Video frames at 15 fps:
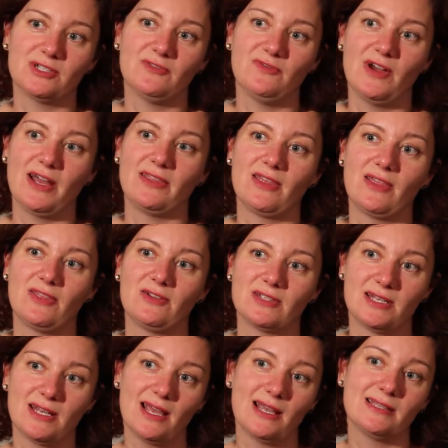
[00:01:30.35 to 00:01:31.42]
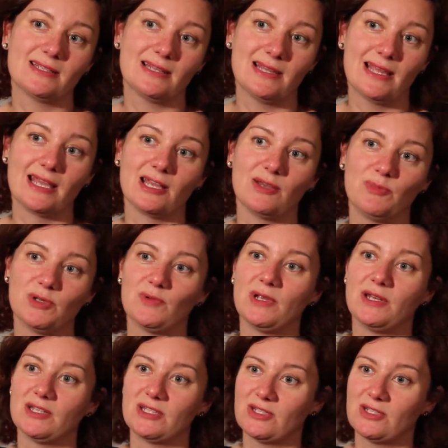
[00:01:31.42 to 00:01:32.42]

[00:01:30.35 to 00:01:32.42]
to find that there's a nice link between a